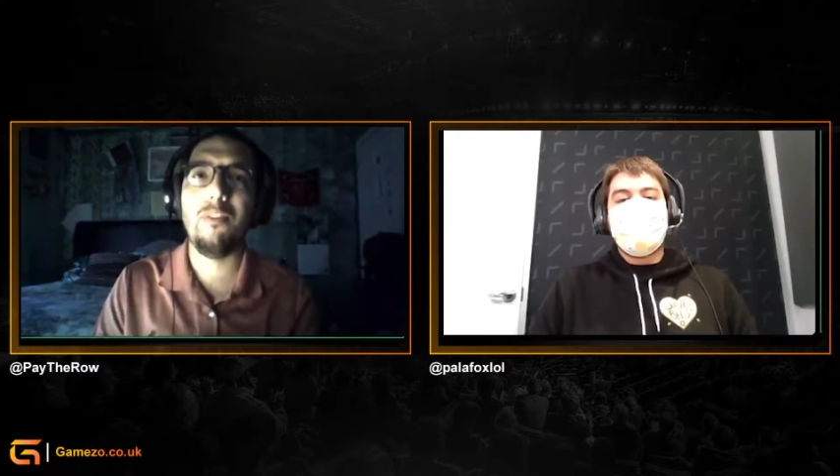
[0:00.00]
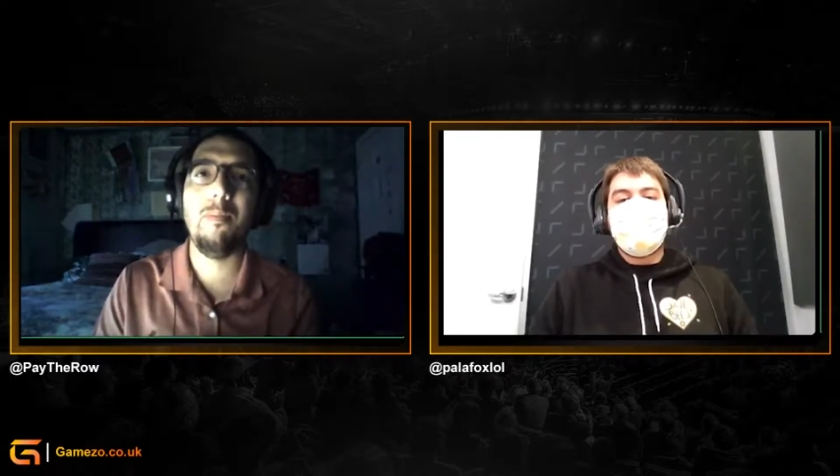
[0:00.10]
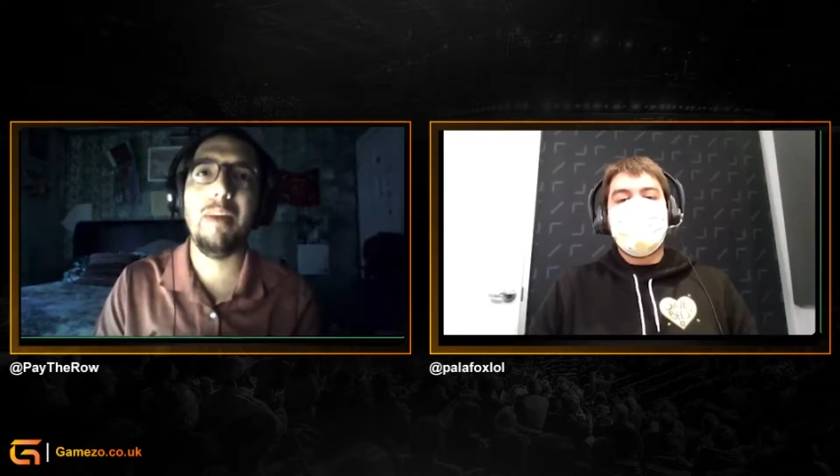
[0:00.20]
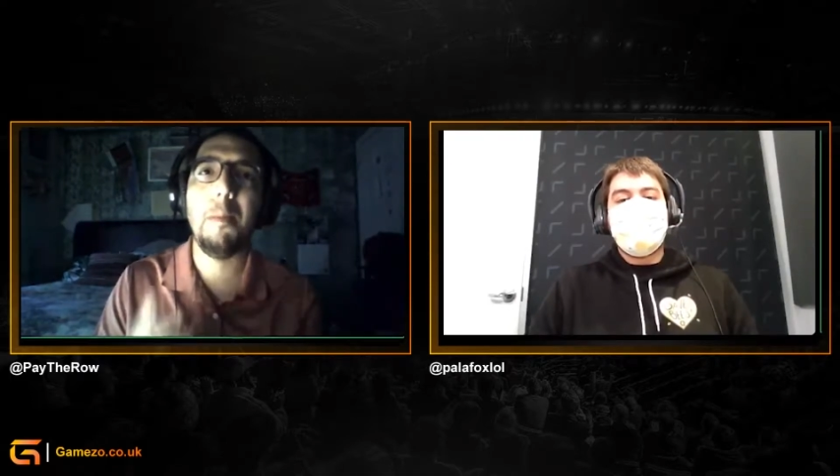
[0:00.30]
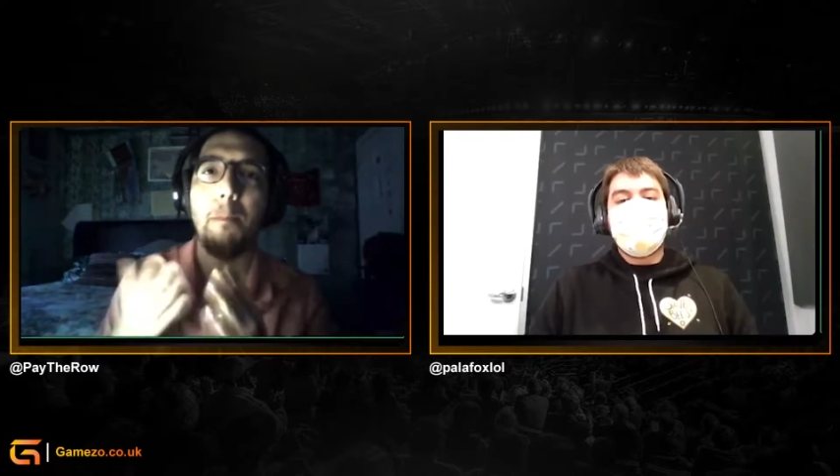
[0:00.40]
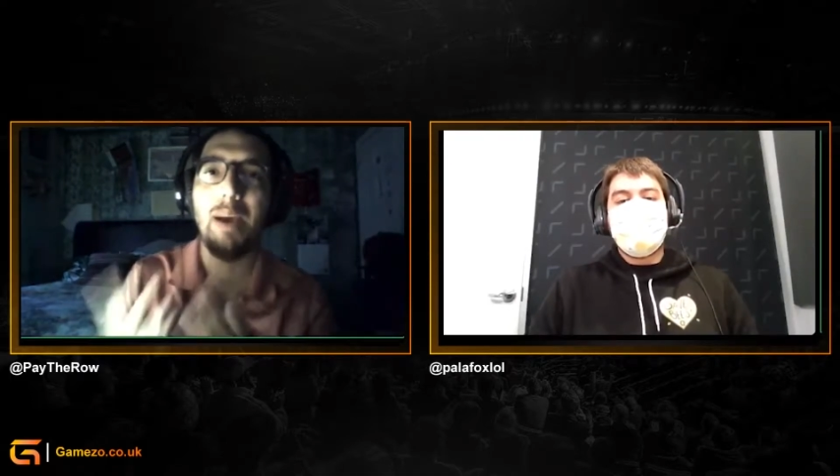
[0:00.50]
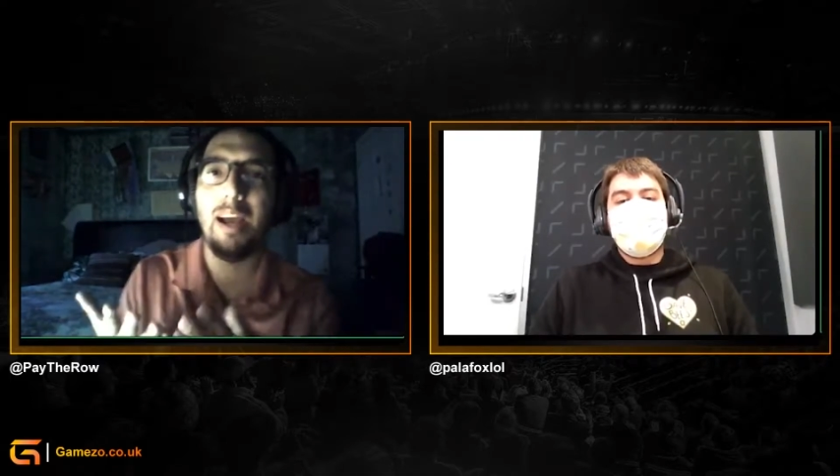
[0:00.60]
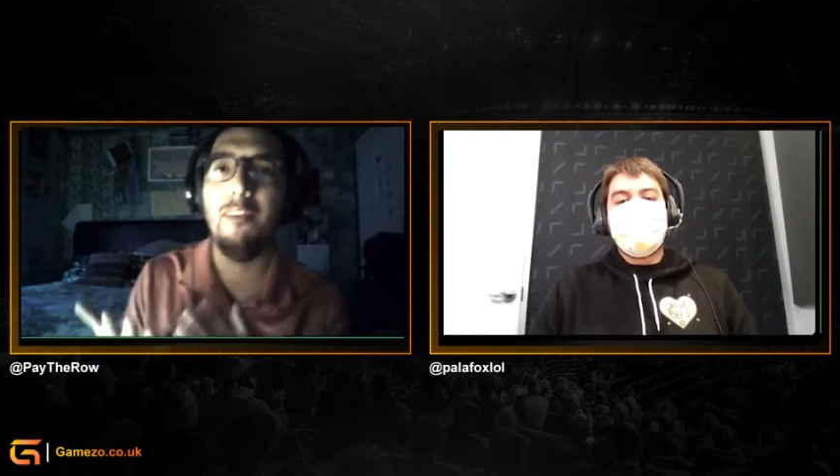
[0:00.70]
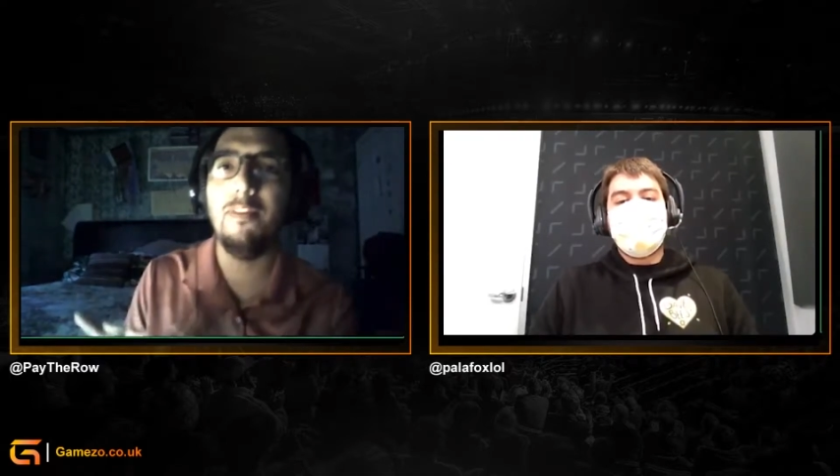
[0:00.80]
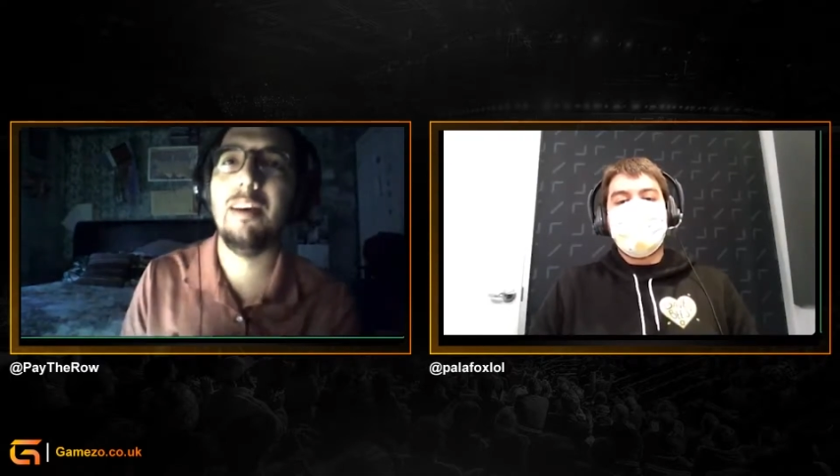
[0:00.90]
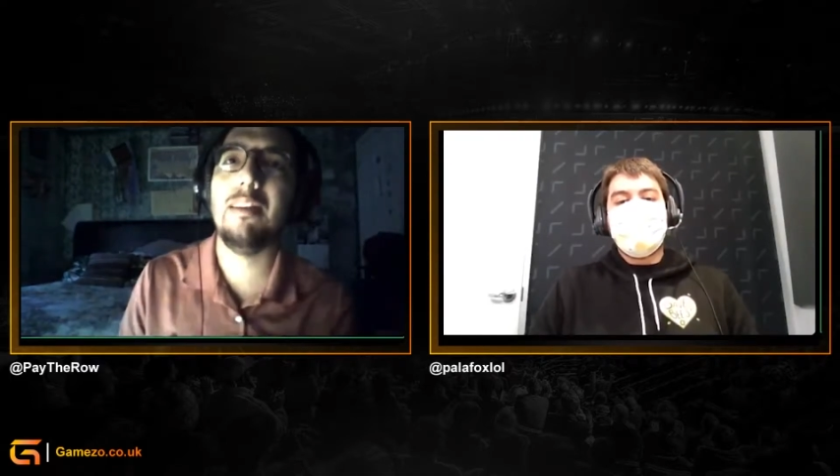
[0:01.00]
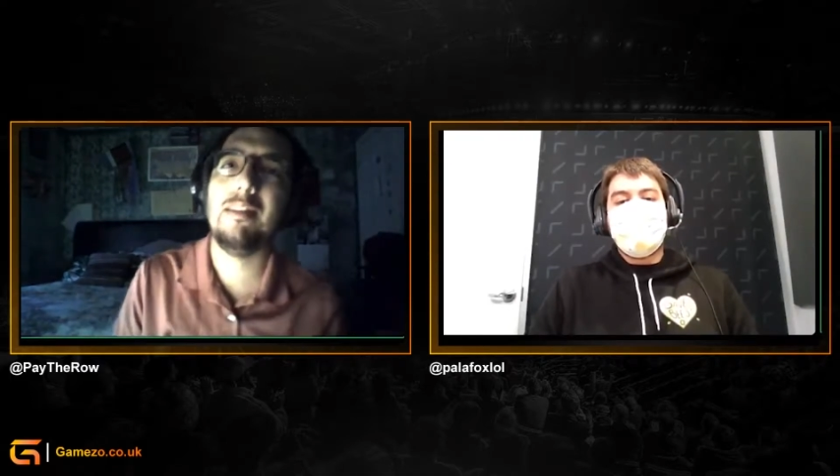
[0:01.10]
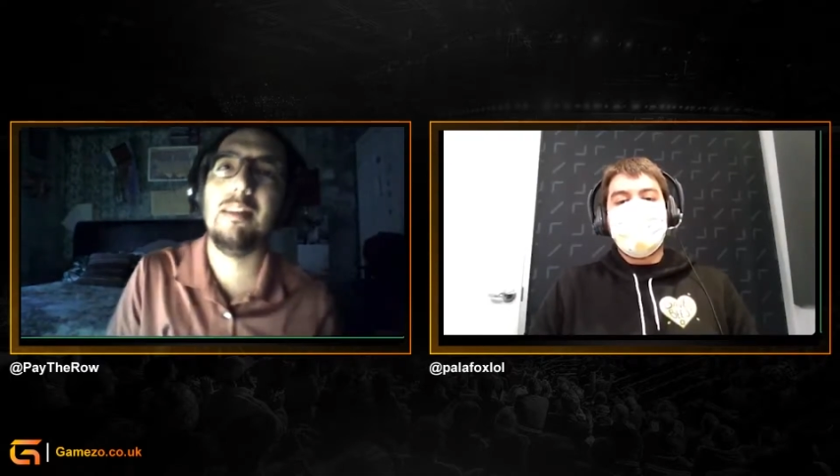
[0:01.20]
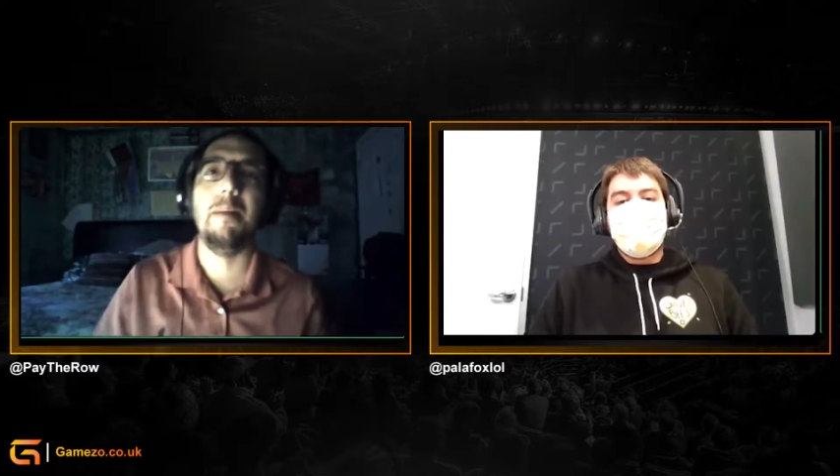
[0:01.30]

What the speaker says: me Palafox,